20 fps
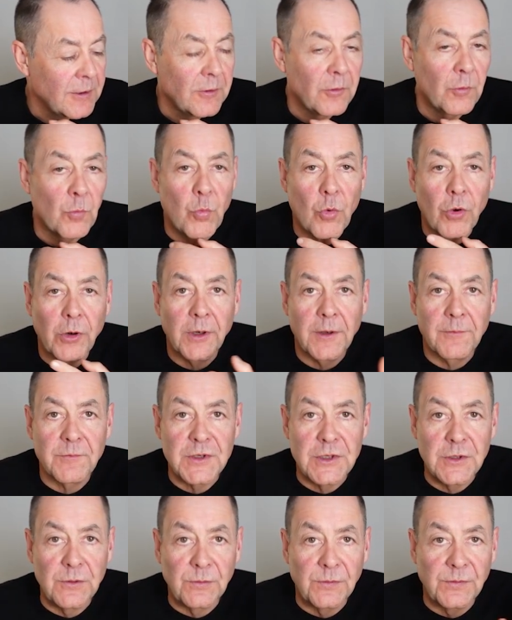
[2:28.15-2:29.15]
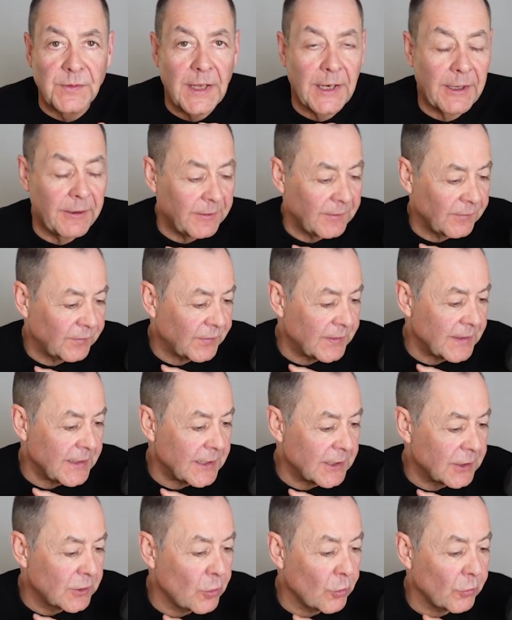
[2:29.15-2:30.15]
The one I've used there is
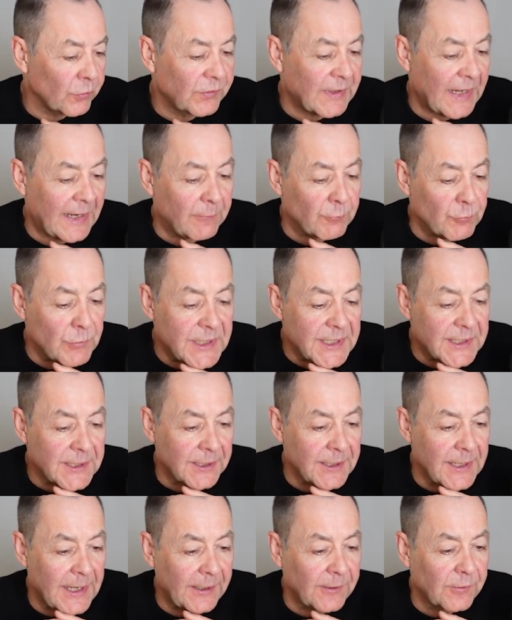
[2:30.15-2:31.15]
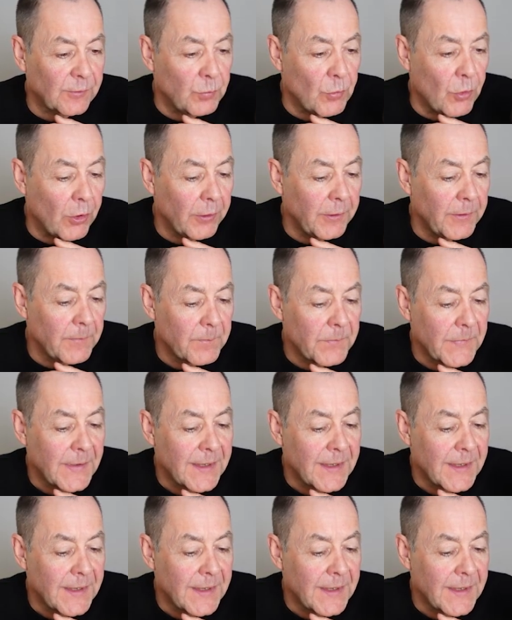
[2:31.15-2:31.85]
the Contact Reconnect one,